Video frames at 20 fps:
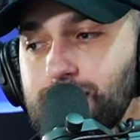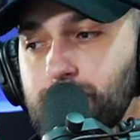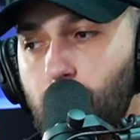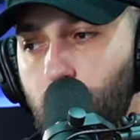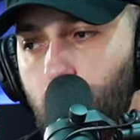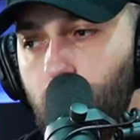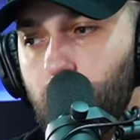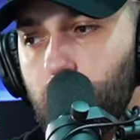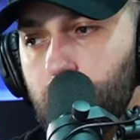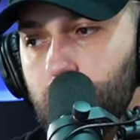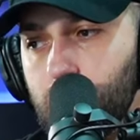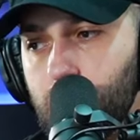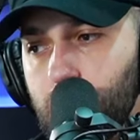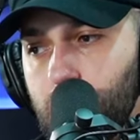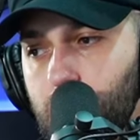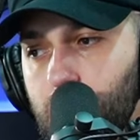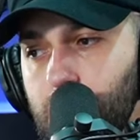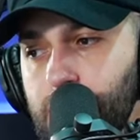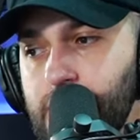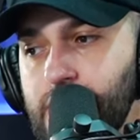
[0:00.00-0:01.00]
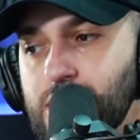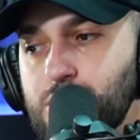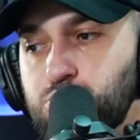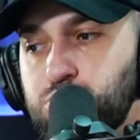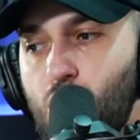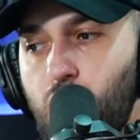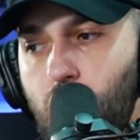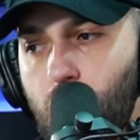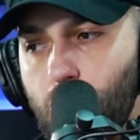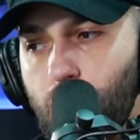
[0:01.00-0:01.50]
song, it's
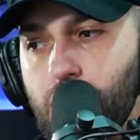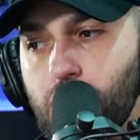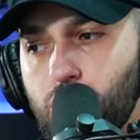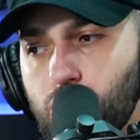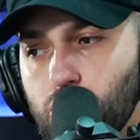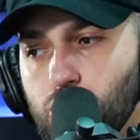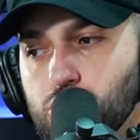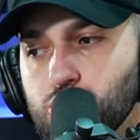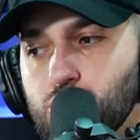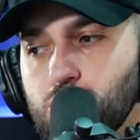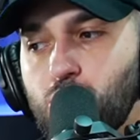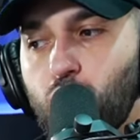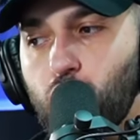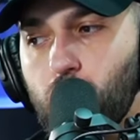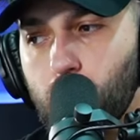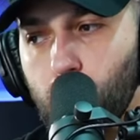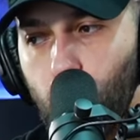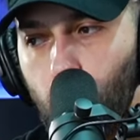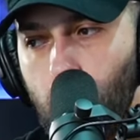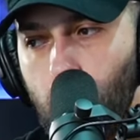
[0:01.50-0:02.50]
Broadway Girls with Morgan